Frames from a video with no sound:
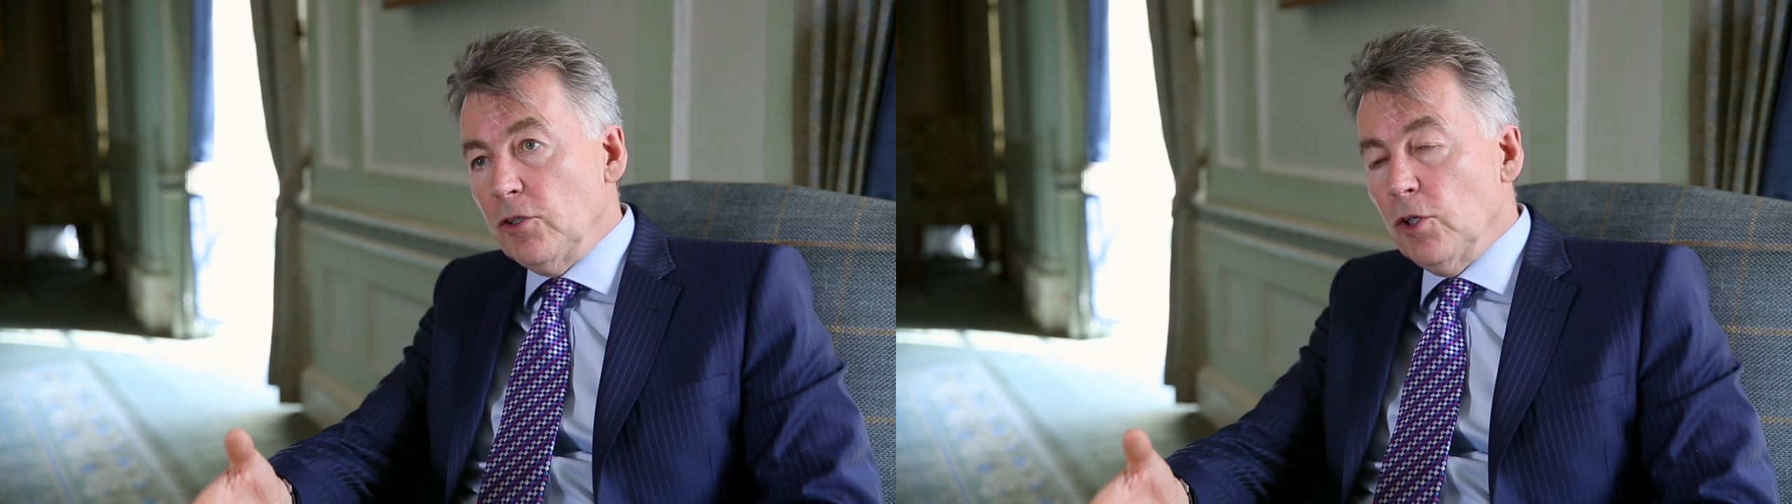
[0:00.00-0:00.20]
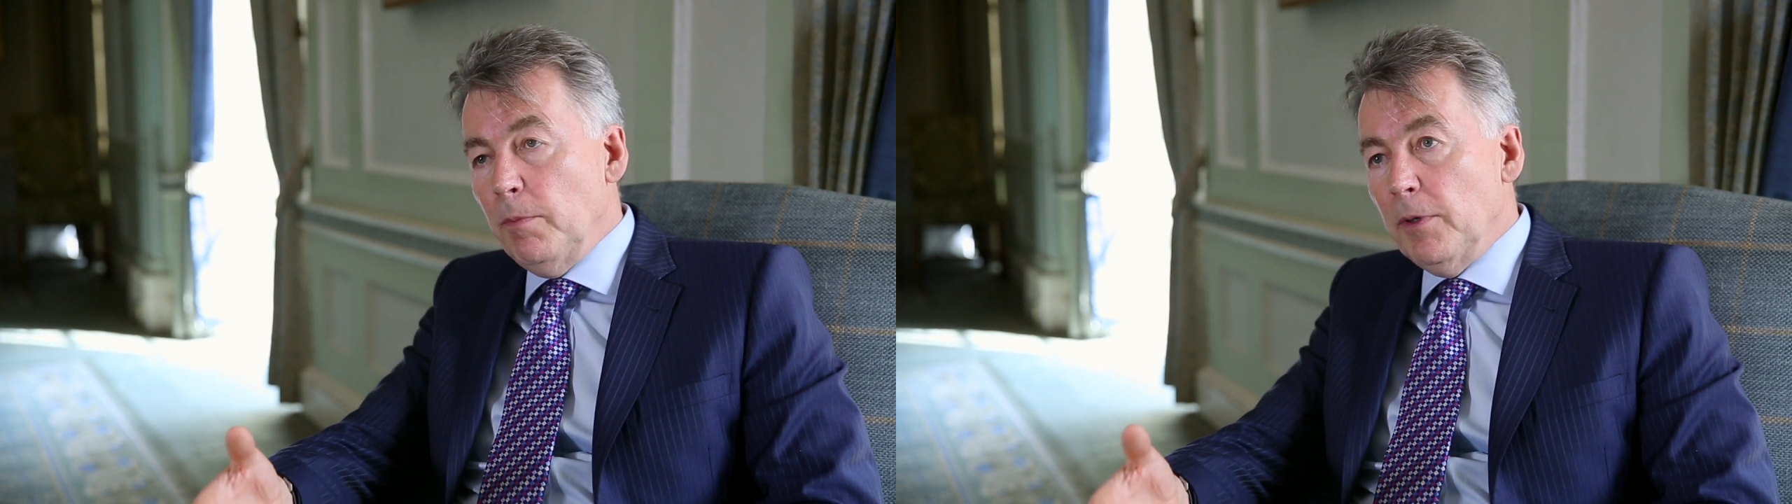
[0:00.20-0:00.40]

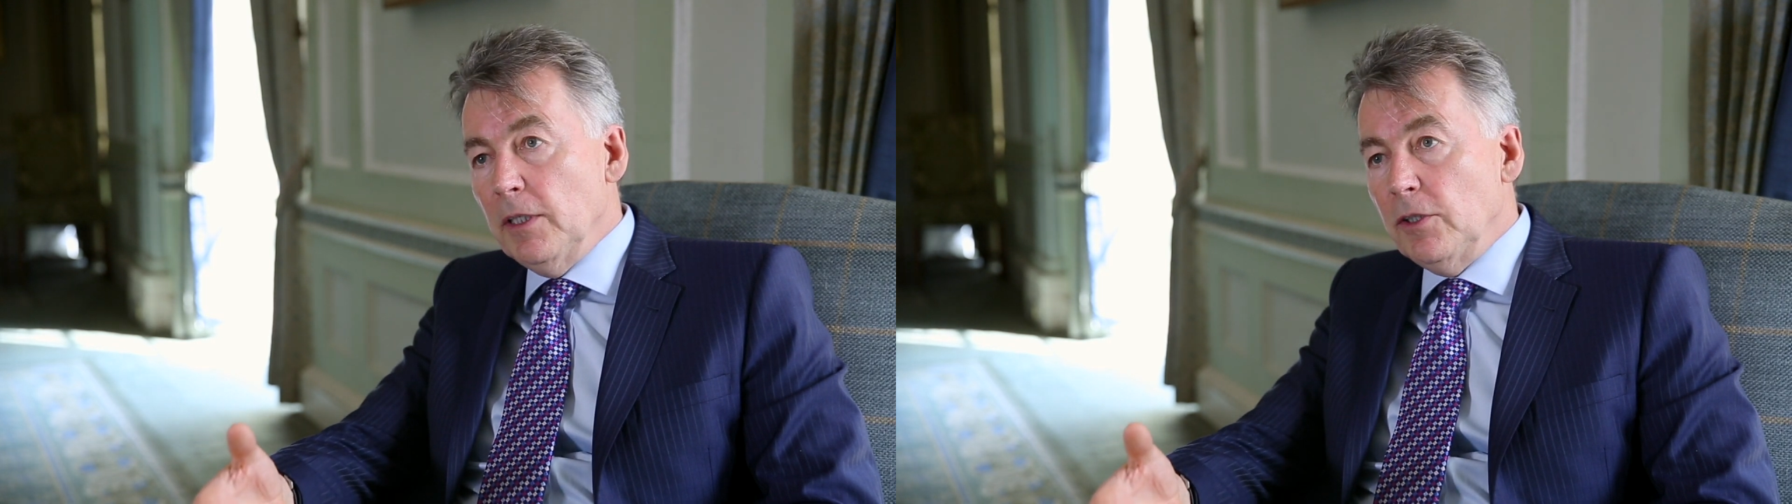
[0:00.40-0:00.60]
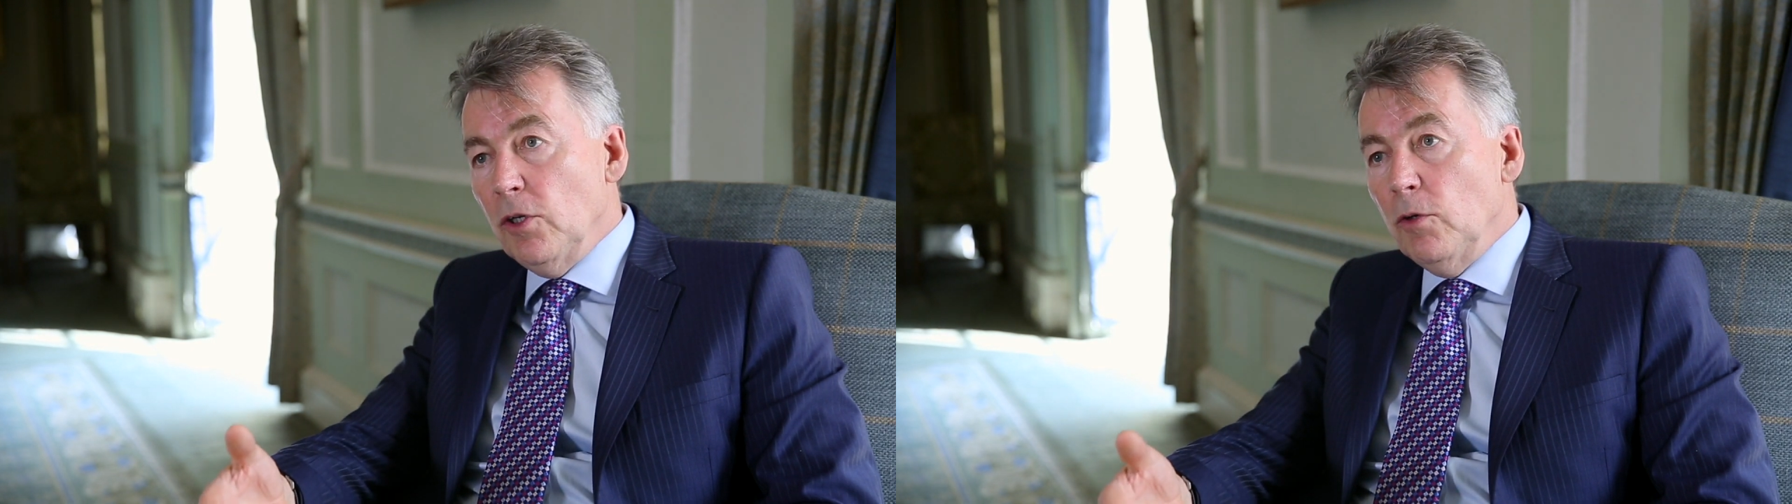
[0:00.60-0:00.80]
that's
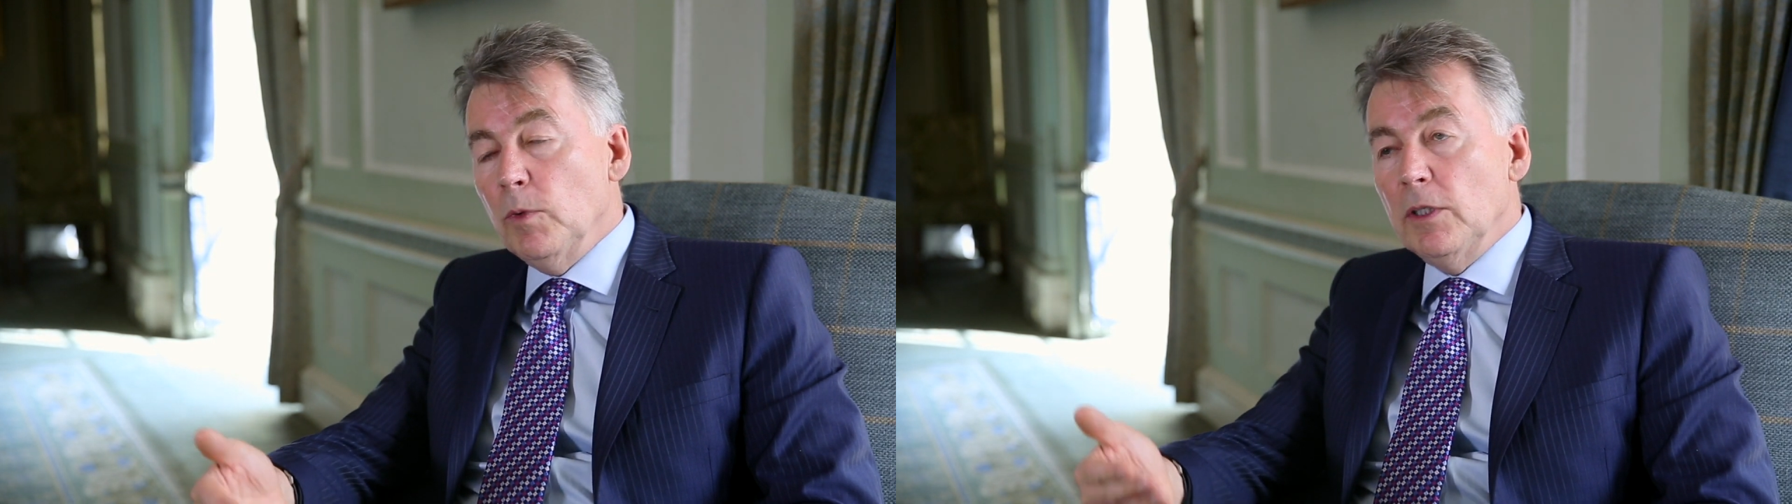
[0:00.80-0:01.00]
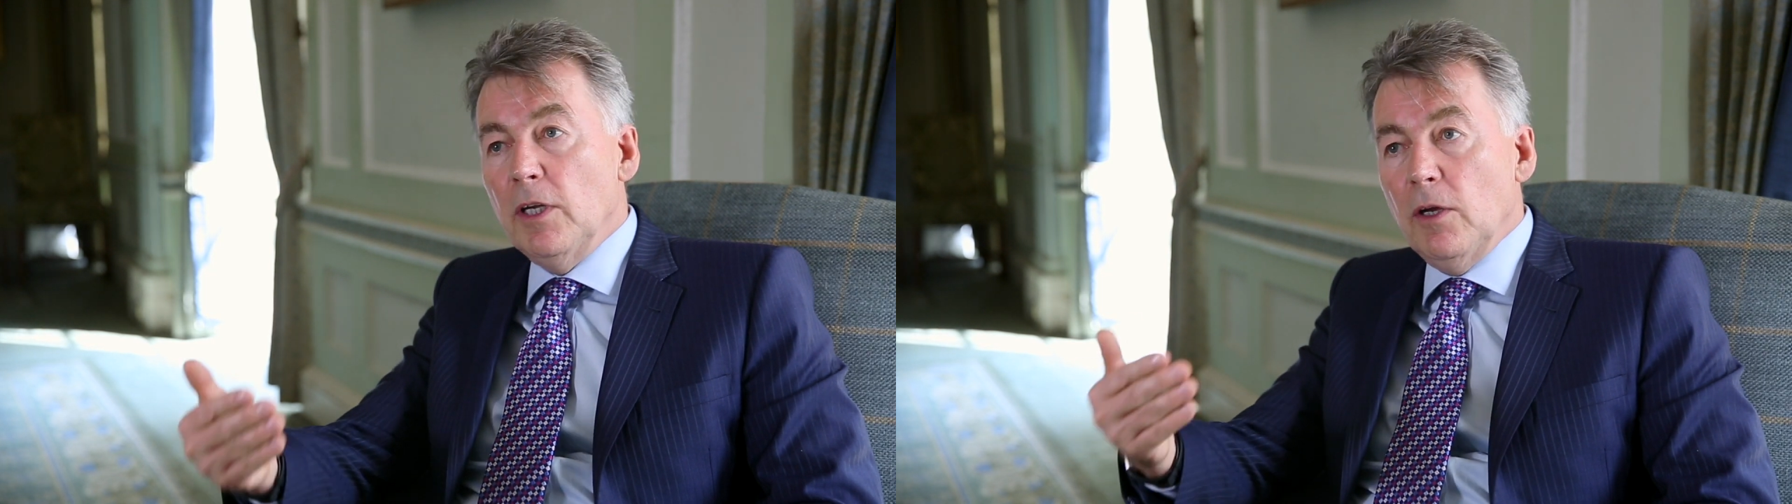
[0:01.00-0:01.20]
operated
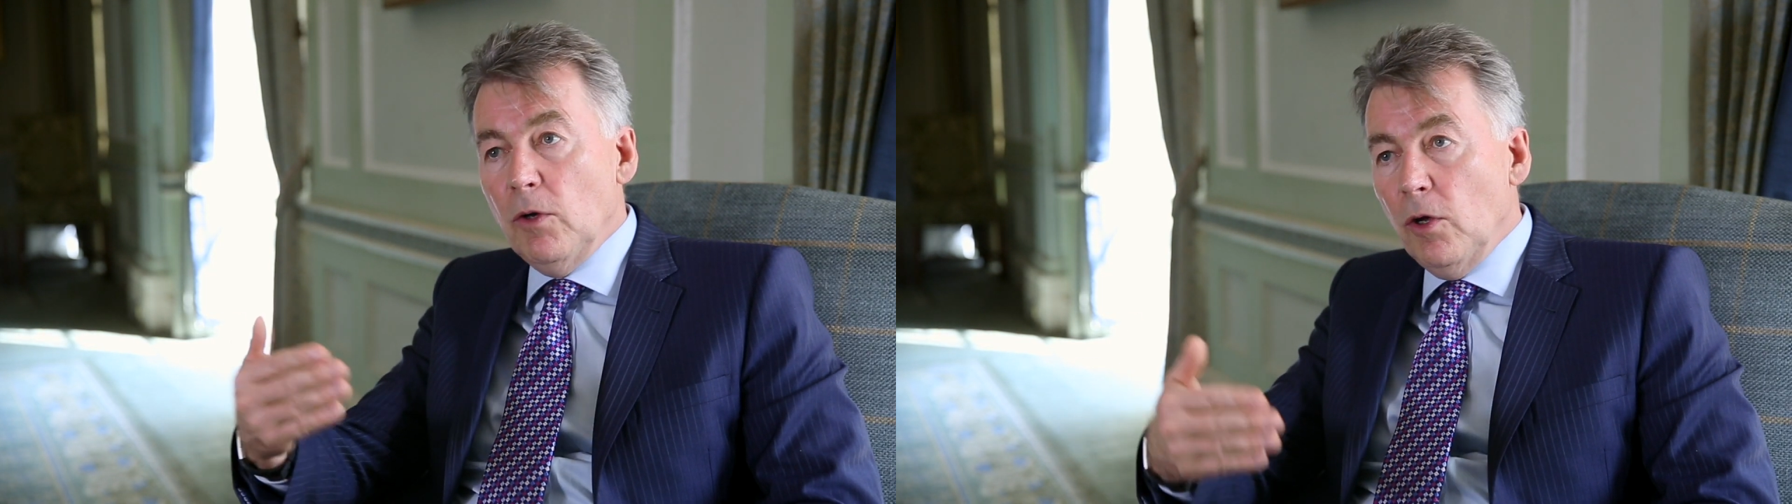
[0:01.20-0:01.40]
on will no